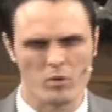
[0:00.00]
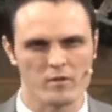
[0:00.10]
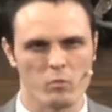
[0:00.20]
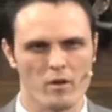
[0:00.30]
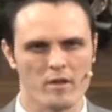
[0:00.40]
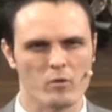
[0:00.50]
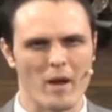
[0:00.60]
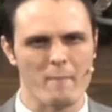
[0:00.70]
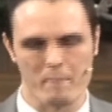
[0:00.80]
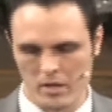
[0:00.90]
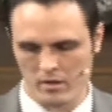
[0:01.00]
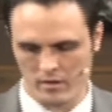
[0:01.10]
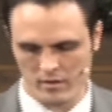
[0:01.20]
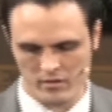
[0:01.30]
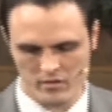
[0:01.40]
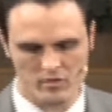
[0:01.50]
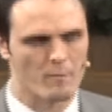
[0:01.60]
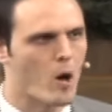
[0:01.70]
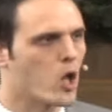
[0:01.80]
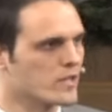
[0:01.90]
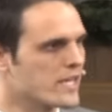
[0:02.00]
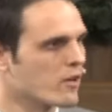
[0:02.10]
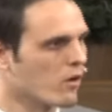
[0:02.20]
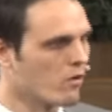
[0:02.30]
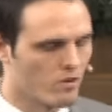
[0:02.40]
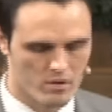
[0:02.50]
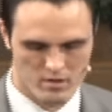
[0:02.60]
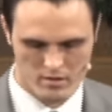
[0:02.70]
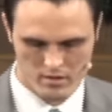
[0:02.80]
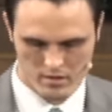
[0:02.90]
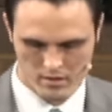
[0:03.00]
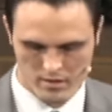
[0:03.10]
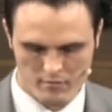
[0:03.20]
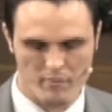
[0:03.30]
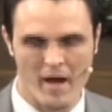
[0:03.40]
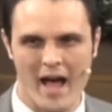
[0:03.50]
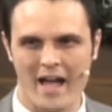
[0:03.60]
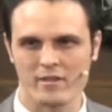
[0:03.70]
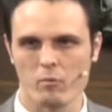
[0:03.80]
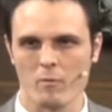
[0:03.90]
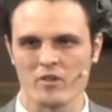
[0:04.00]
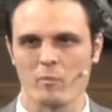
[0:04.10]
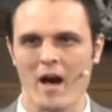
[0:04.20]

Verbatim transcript: was one of the great birds, the bald eagle fact, what we